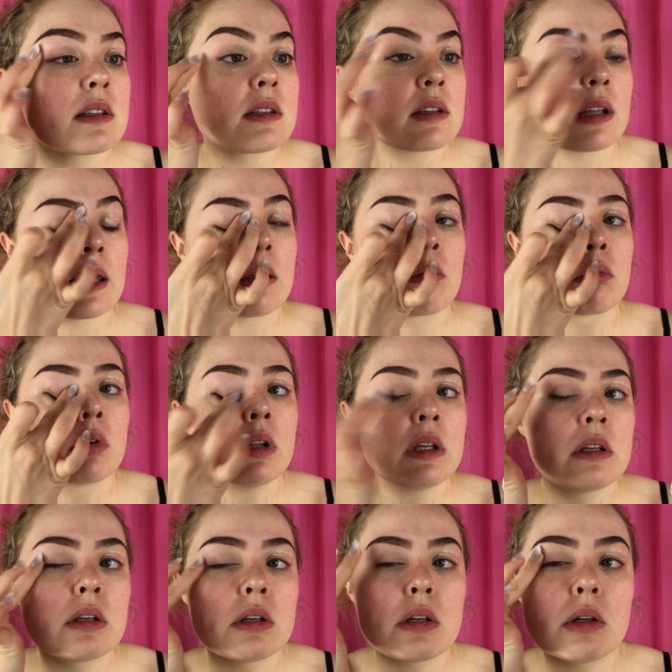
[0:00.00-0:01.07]
And like
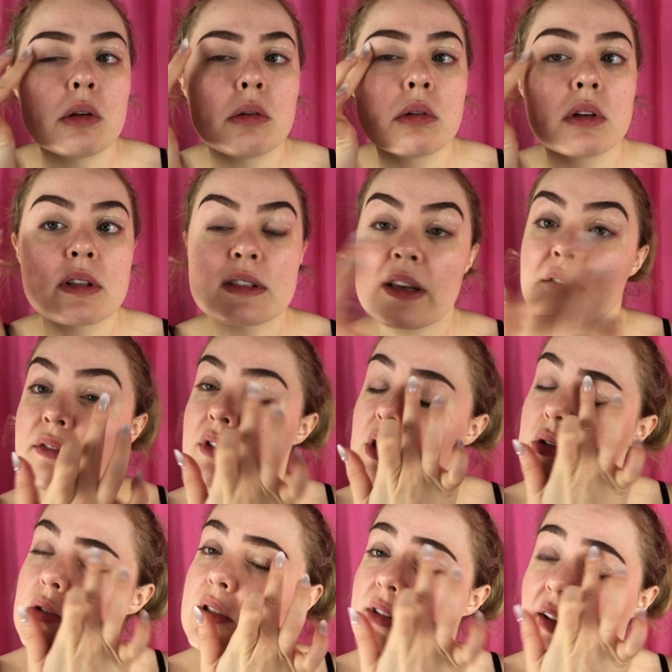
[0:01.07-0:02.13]
really nude, because I've
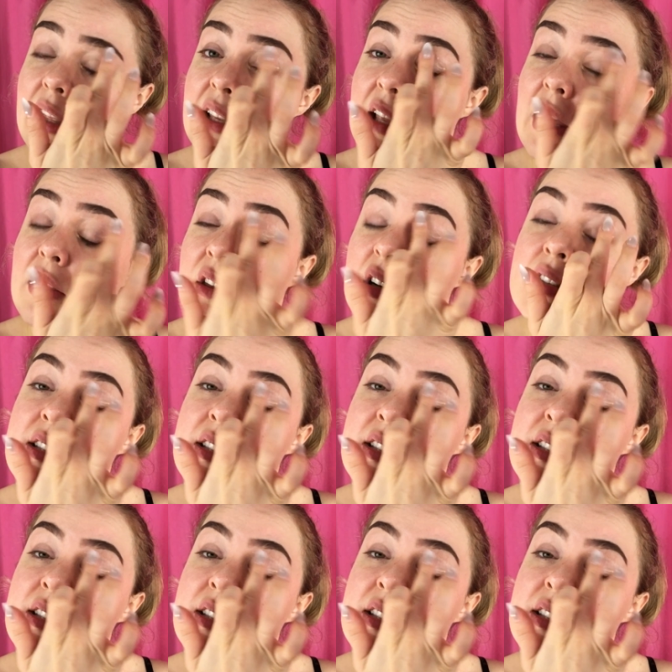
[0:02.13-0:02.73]
used like other